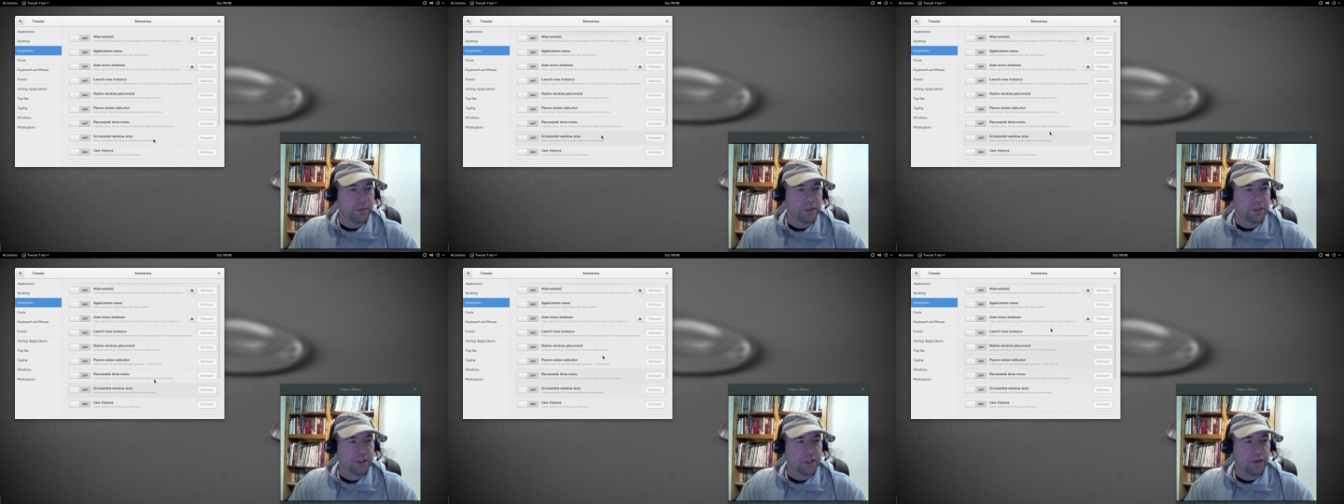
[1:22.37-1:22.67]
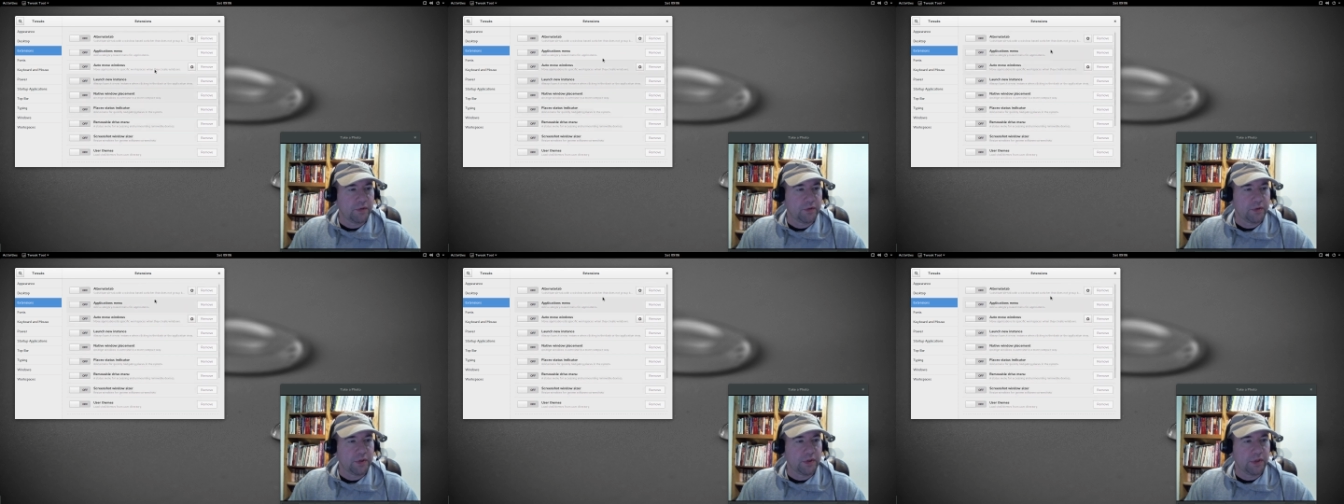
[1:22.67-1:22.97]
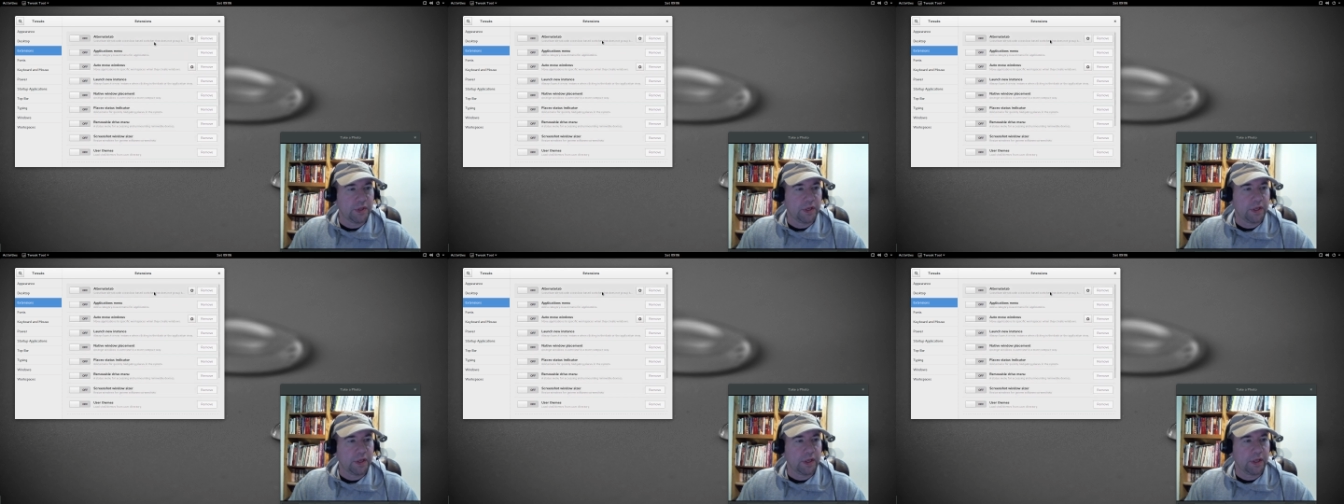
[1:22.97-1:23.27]
much
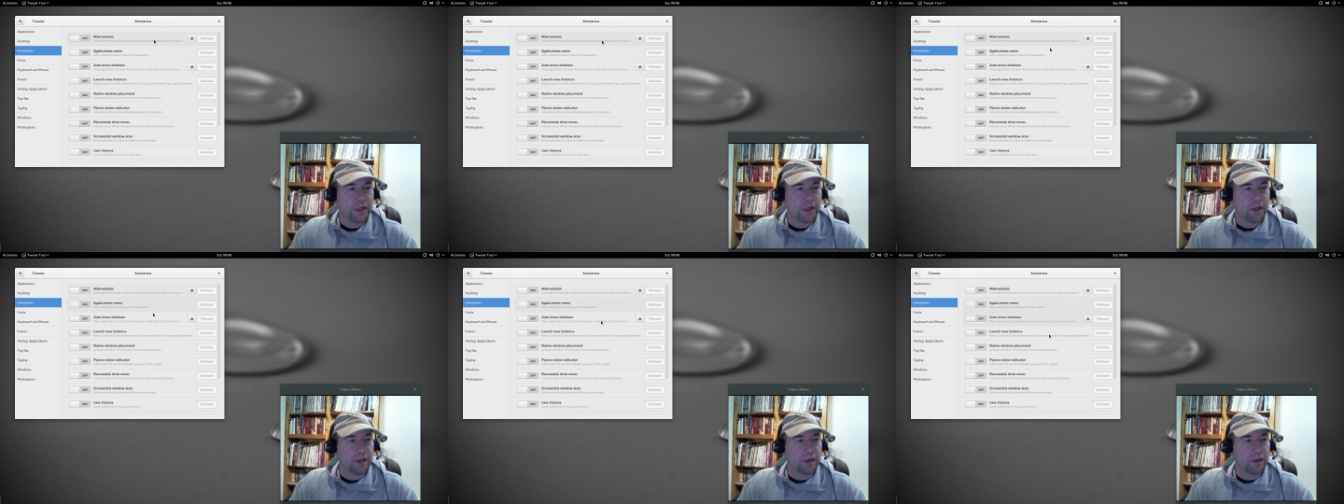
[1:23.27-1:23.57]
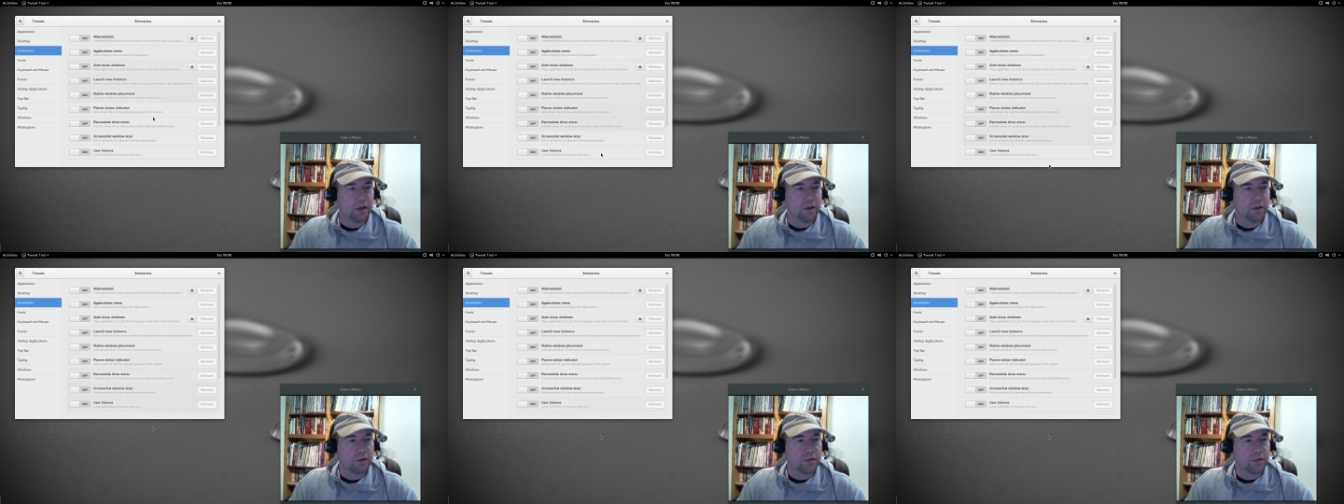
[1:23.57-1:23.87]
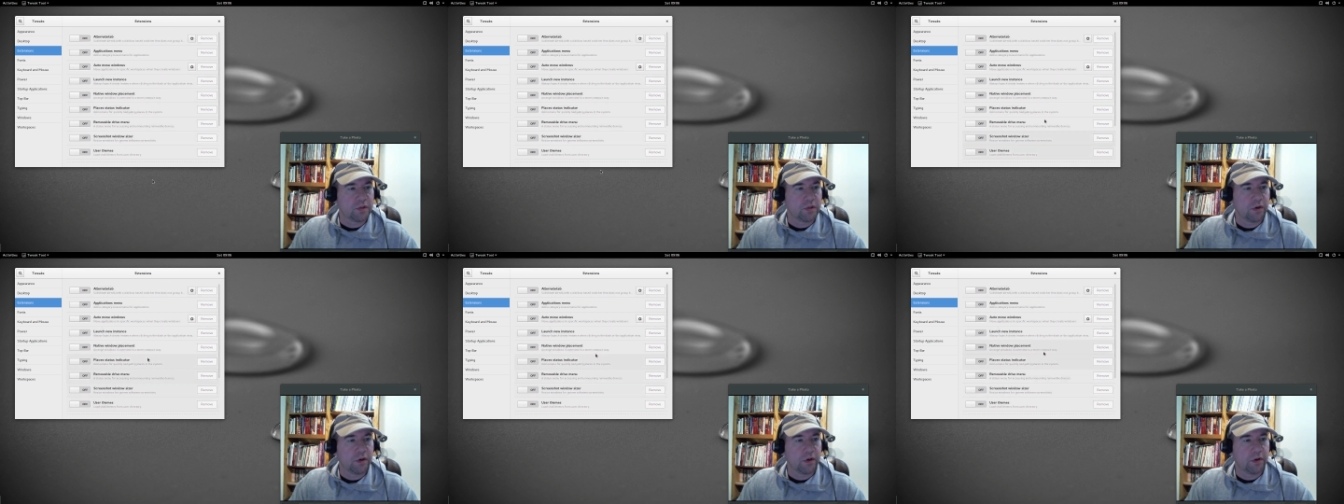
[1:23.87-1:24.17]
everything
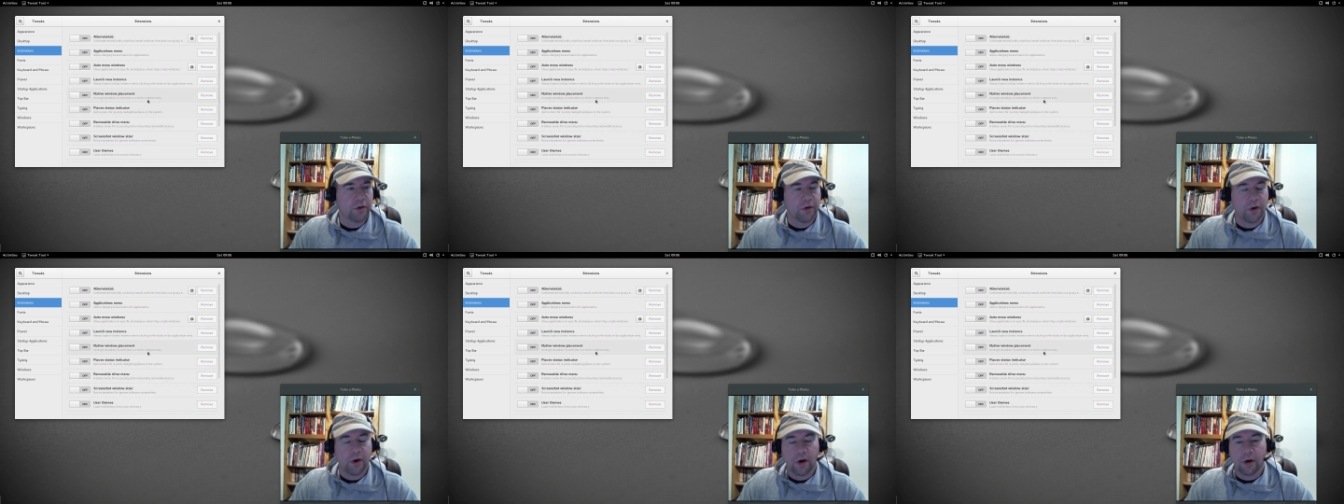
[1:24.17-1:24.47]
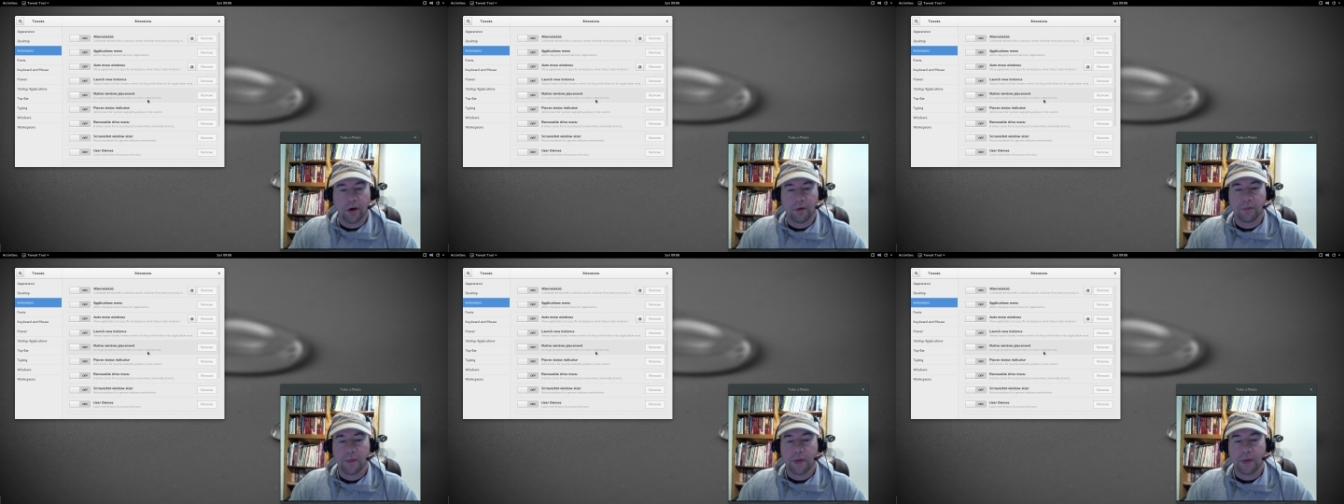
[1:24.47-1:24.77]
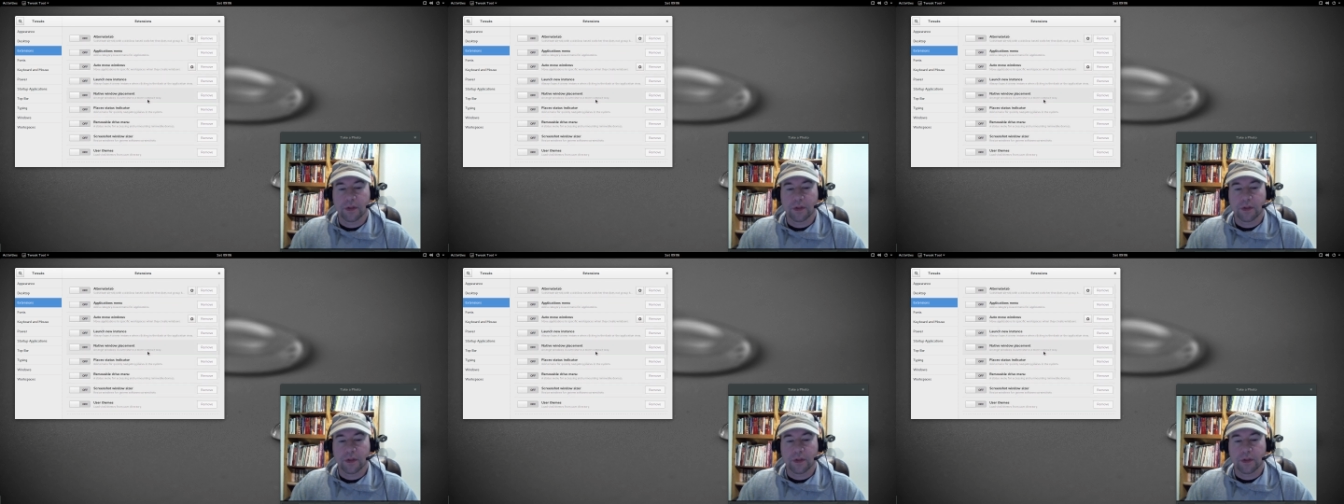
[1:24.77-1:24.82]
is turned off.